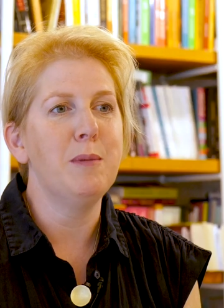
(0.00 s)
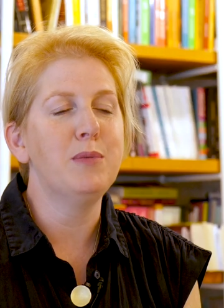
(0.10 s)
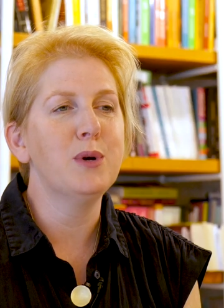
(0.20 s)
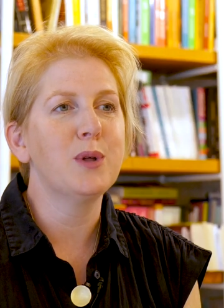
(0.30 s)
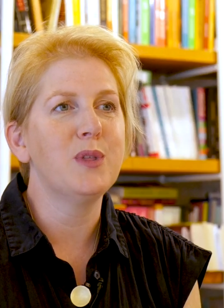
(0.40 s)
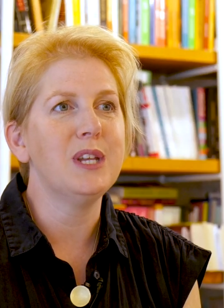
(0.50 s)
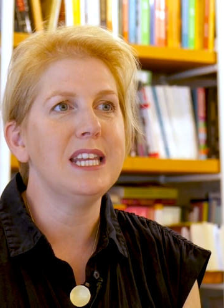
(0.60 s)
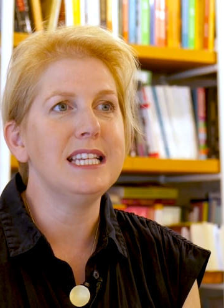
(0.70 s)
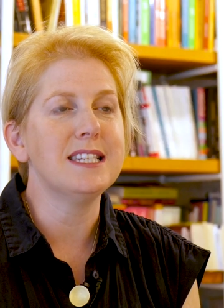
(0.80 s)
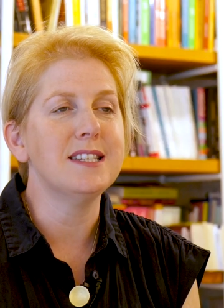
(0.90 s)
a book that
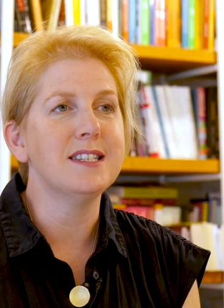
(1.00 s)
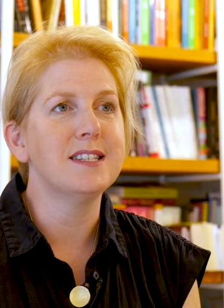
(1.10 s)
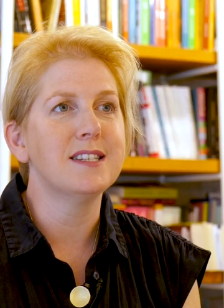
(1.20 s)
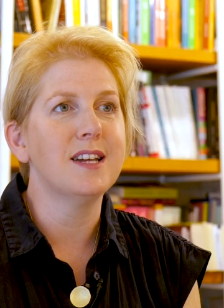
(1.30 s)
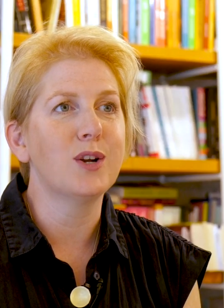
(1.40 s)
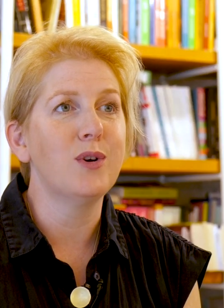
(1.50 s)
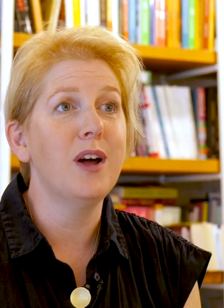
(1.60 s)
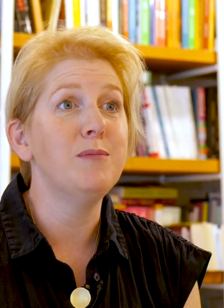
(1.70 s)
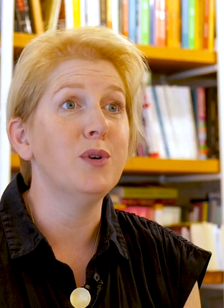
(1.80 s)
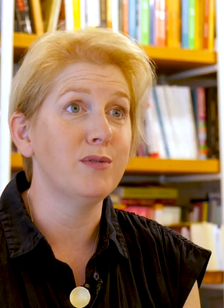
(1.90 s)
isn't a
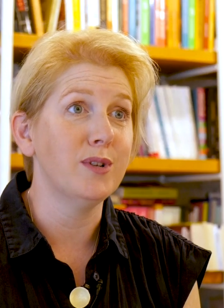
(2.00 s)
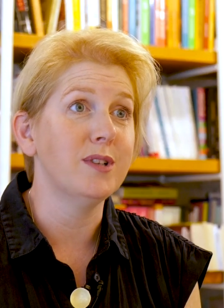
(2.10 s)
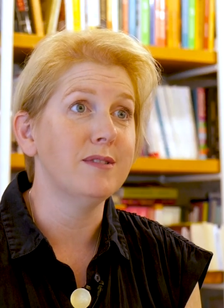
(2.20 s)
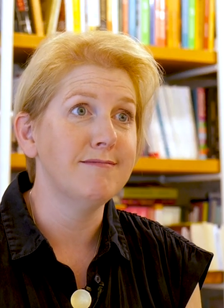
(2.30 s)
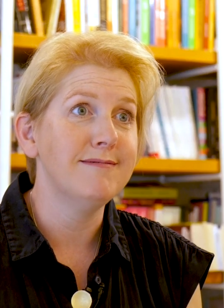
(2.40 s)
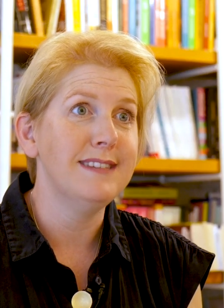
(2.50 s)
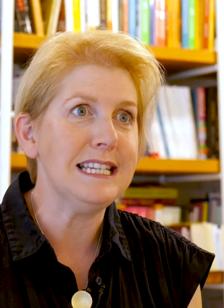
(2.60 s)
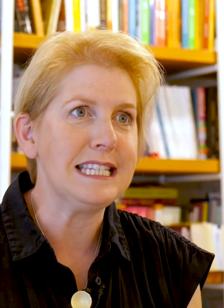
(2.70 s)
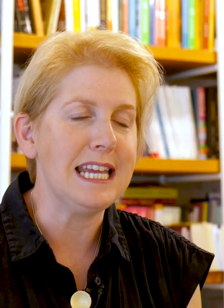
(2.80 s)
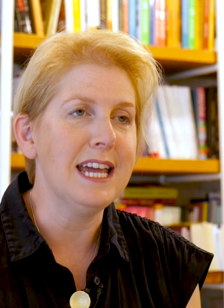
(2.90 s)
crime novel
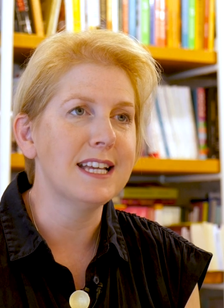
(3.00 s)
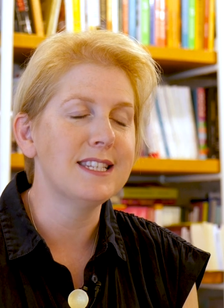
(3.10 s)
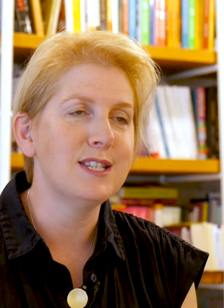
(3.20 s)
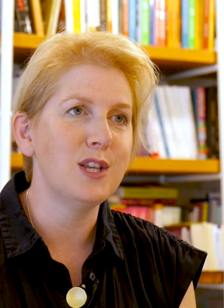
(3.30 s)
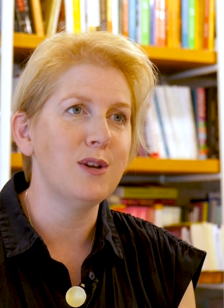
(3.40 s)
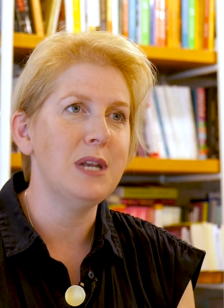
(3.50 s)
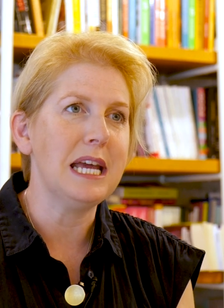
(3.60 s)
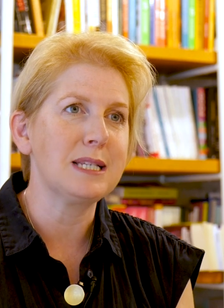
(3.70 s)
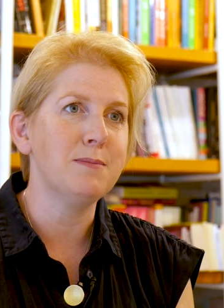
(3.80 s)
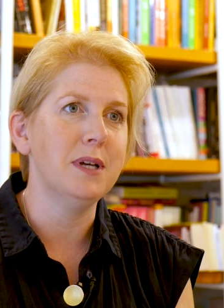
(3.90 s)
is next. So
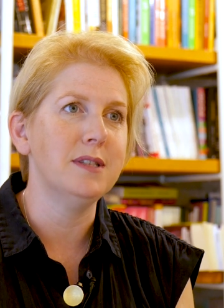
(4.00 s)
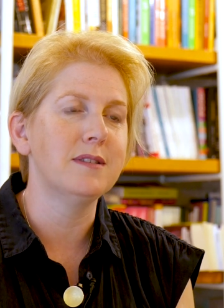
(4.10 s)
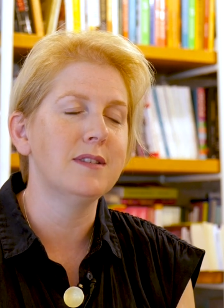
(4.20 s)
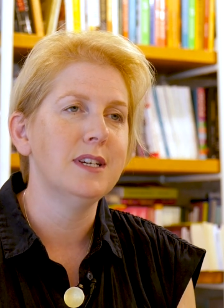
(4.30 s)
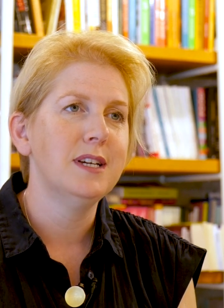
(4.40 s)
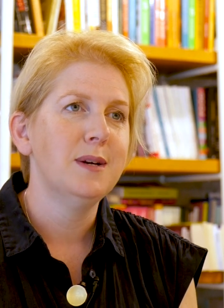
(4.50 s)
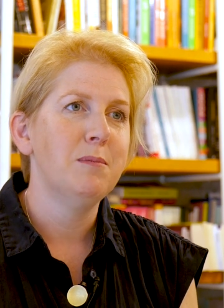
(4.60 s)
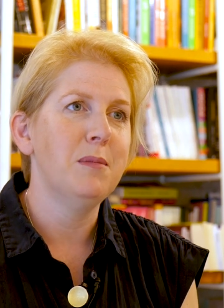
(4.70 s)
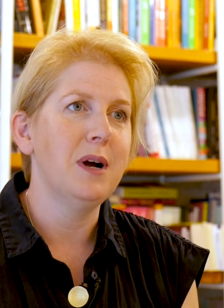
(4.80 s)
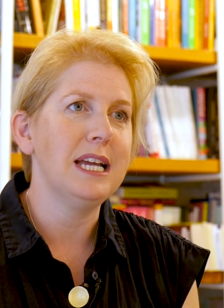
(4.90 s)
next month,
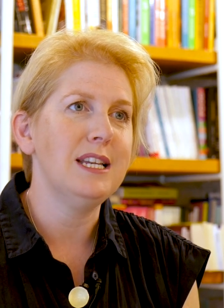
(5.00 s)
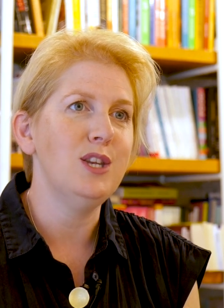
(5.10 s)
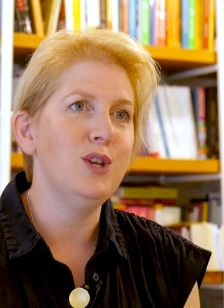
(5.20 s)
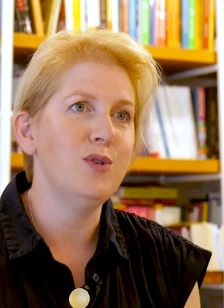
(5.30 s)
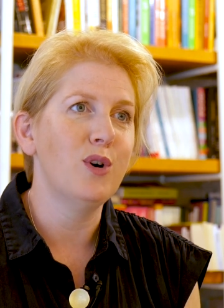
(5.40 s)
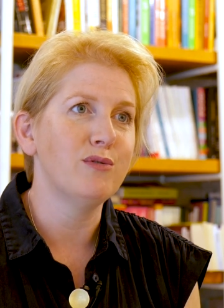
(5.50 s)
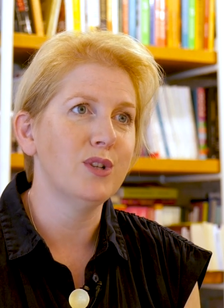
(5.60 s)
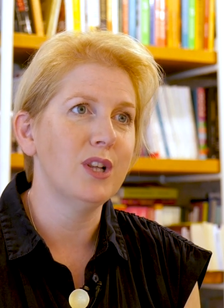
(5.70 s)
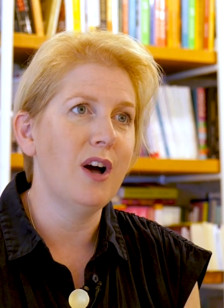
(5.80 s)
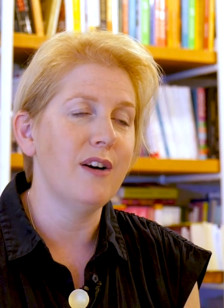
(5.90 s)
my new
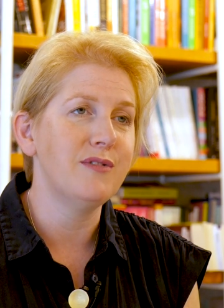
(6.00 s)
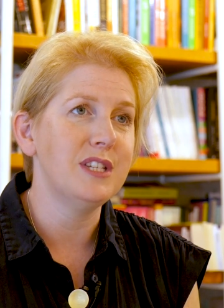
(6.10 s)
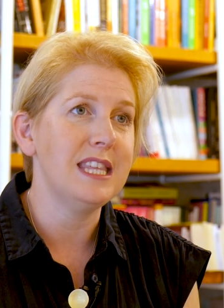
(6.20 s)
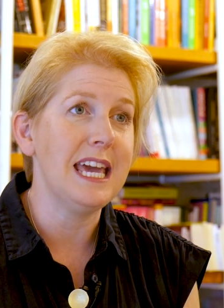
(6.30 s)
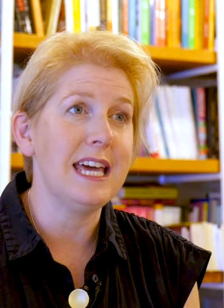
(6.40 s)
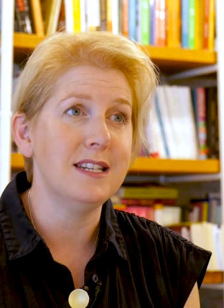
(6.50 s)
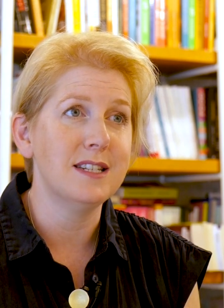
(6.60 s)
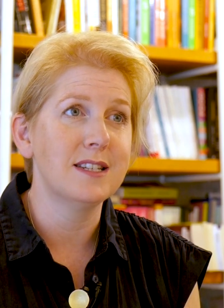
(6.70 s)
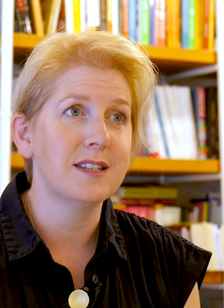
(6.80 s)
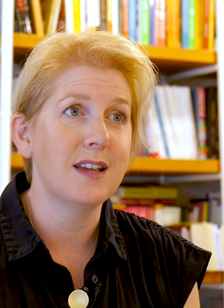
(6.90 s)
novel After the
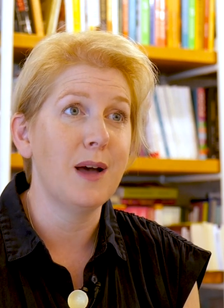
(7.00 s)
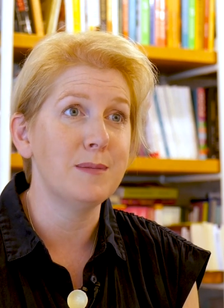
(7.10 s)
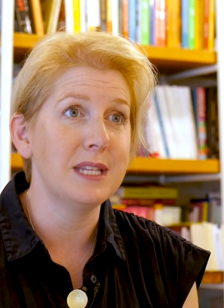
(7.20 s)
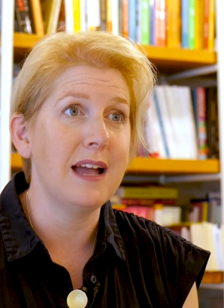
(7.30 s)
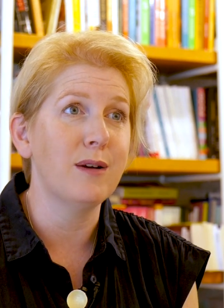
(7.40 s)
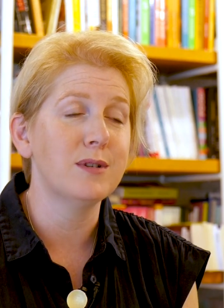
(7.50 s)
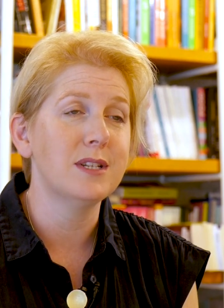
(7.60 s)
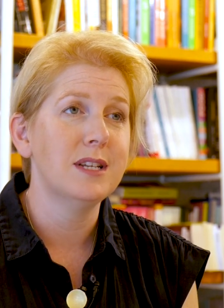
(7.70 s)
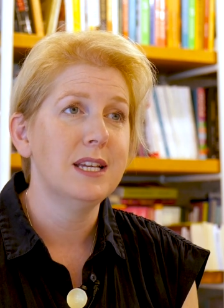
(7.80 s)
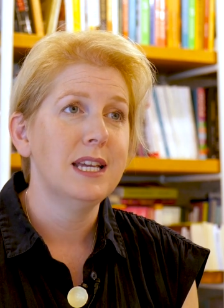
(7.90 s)
End comes
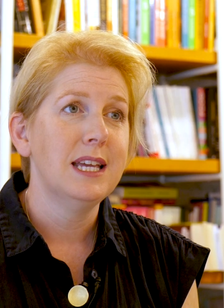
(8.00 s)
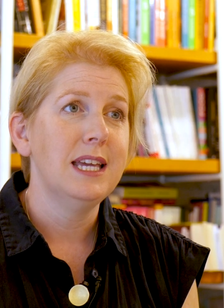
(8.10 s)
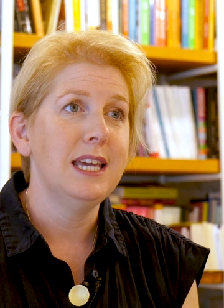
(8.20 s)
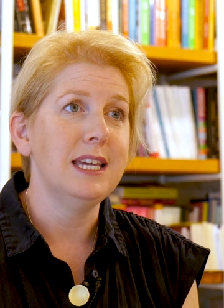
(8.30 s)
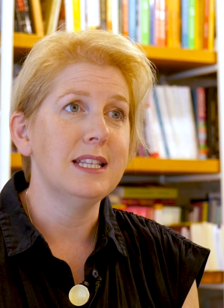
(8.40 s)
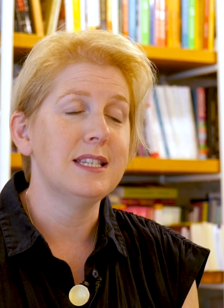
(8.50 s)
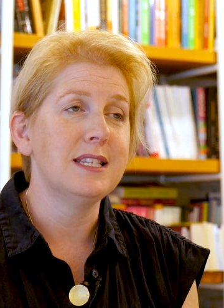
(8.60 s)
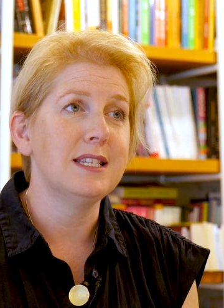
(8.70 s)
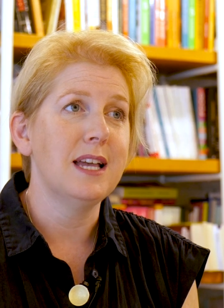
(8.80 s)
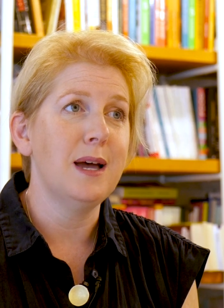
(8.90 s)
out.
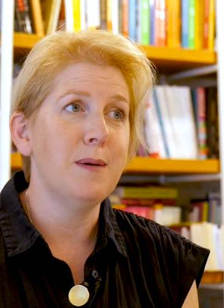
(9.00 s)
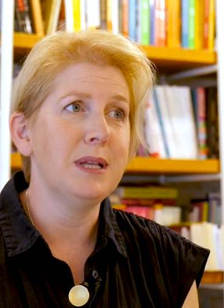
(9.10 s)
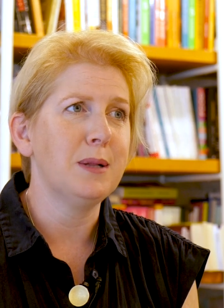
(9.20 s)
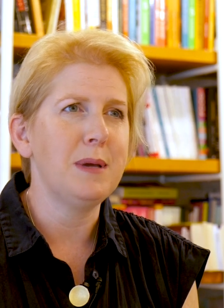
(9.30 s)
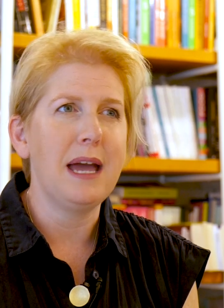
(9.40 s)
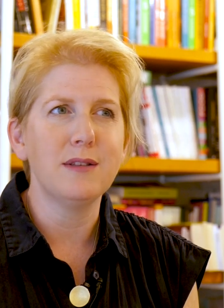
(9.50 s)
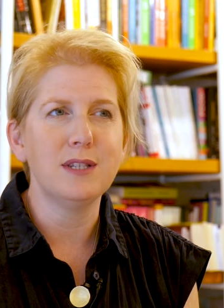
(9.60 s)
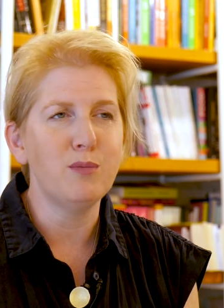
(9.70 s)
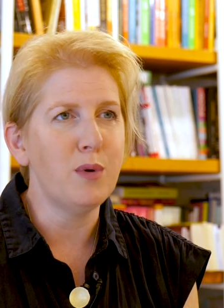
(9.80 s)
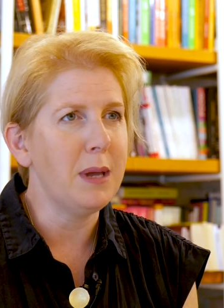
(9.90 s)
It's um, it'll be
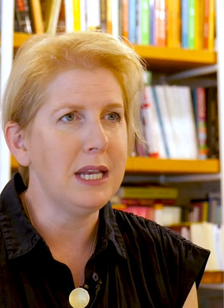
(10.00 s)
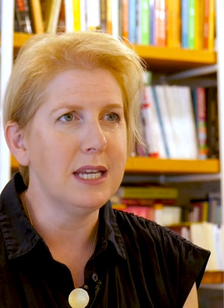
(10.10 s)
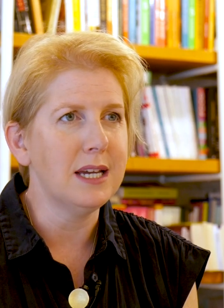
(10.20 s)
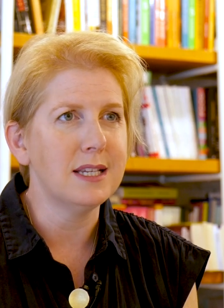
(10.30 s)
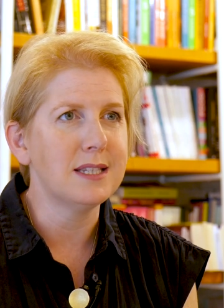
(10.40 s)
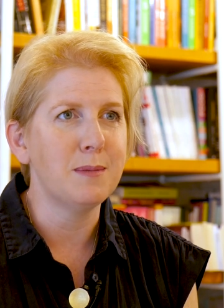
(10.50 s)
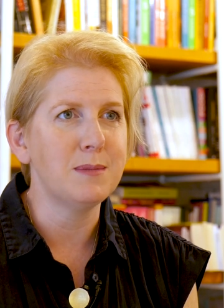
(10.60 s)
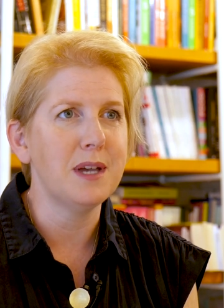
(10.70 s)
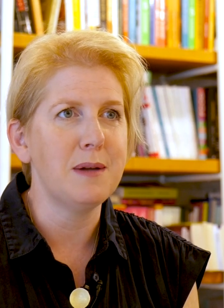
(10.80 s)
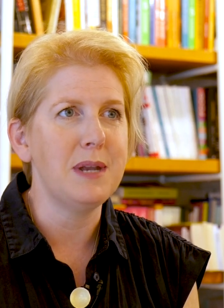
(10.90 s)
out in Romania
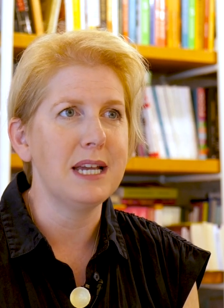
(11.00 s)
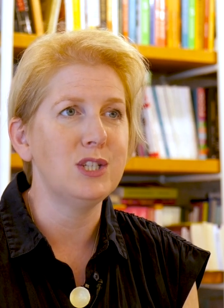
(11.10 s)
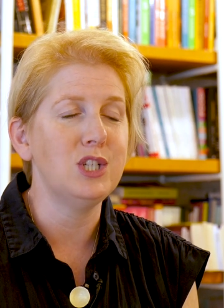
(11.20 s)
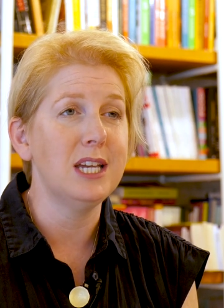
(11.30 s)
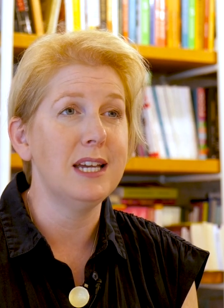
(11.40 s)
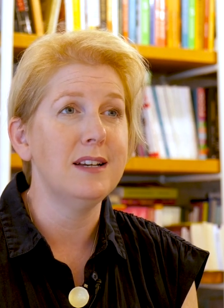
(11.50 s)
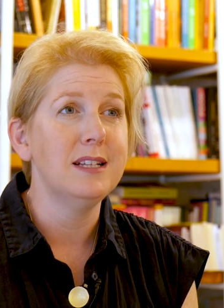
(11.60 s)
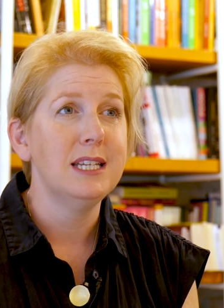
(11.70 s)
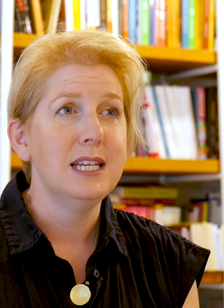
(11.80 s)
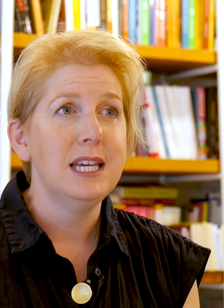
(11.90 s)
sometime next year.
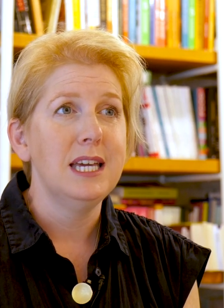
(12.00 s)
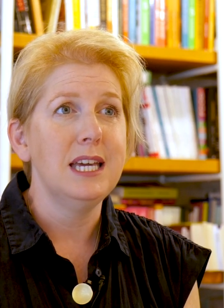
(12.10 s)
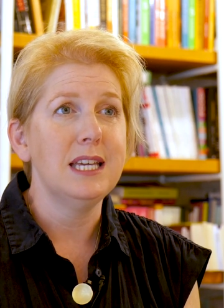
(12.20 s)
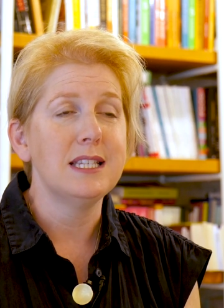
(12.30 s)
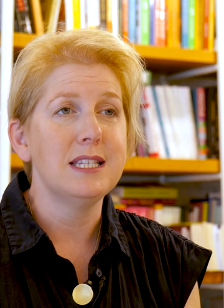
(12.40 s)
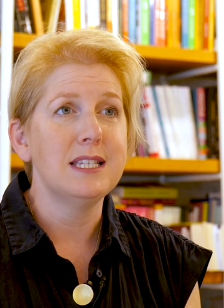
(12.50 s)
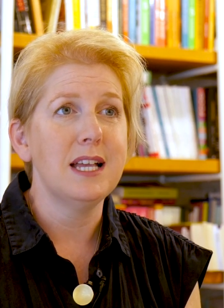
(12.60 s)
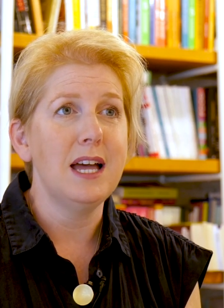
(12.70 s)
It's